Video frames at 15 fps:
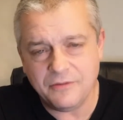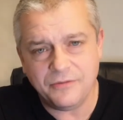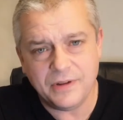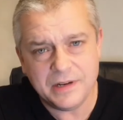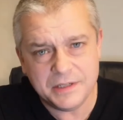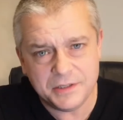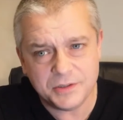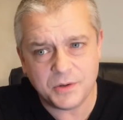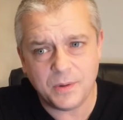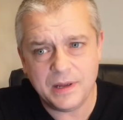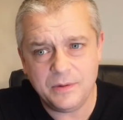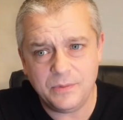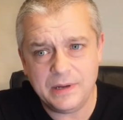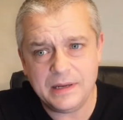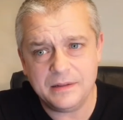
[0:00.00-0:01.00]
finishes
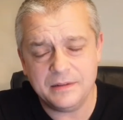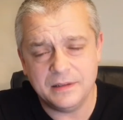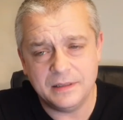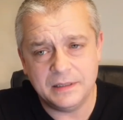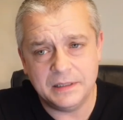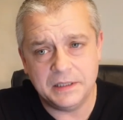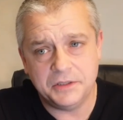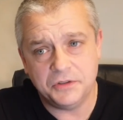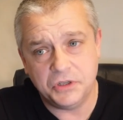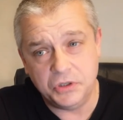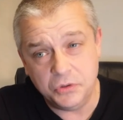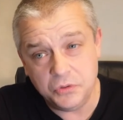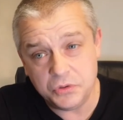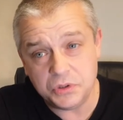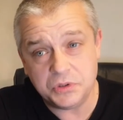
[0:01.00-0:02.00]
quite well. The
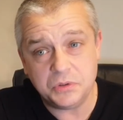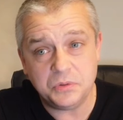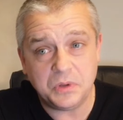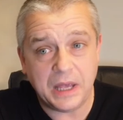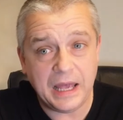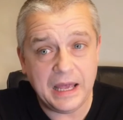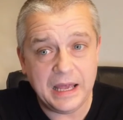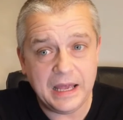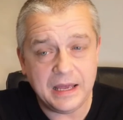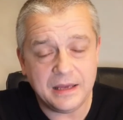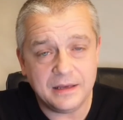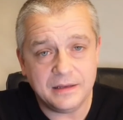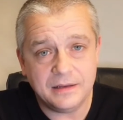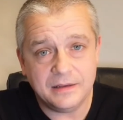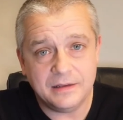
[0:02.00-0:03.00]
nose is okay.
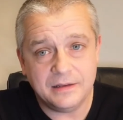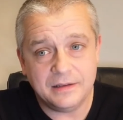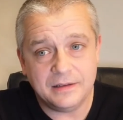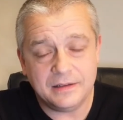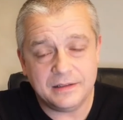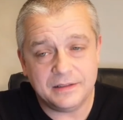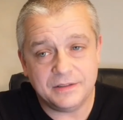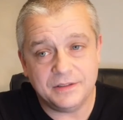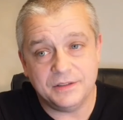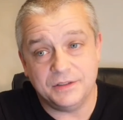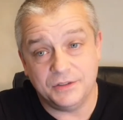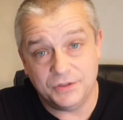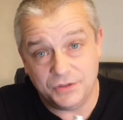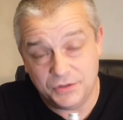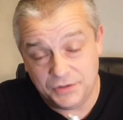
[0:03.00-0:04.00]

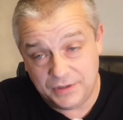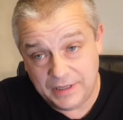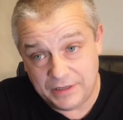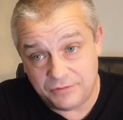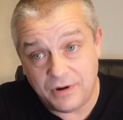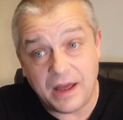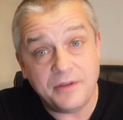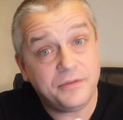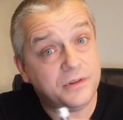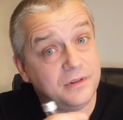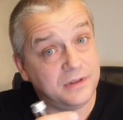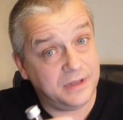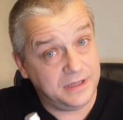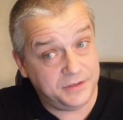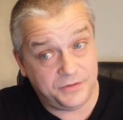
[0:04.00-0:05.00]
The
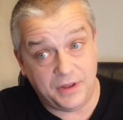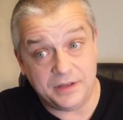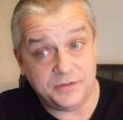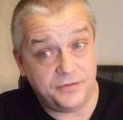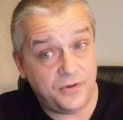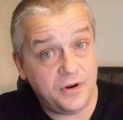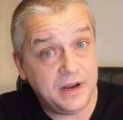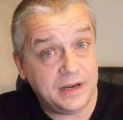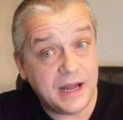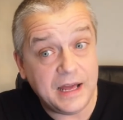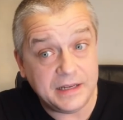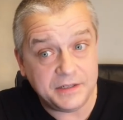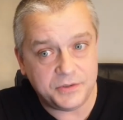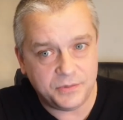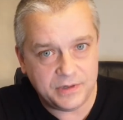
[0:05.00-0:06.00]
arrival is very
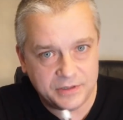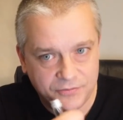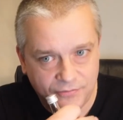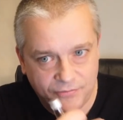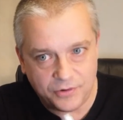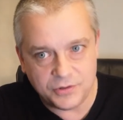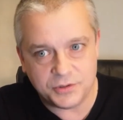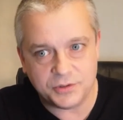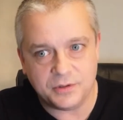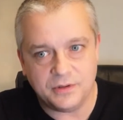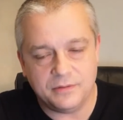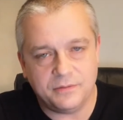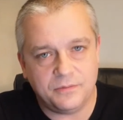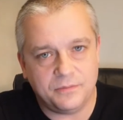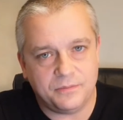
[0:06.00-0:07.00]
nice when it first
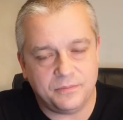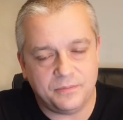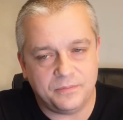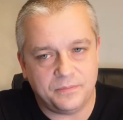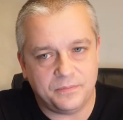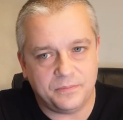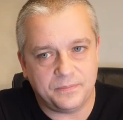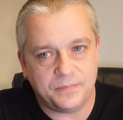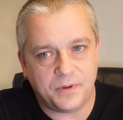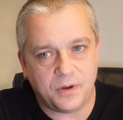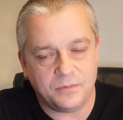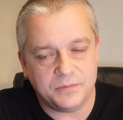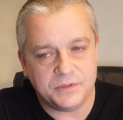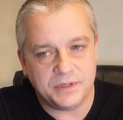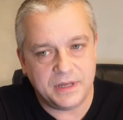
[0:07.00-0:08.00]

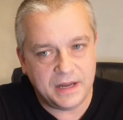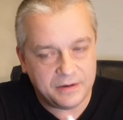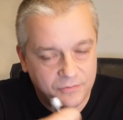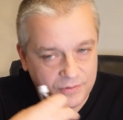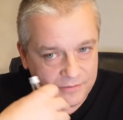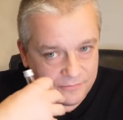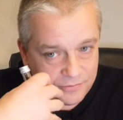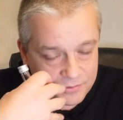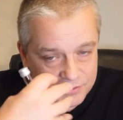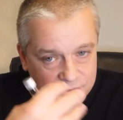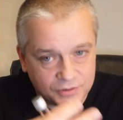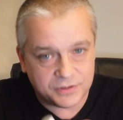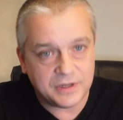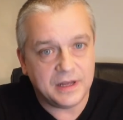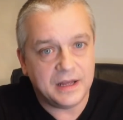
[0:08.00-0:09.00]
comes there, when it first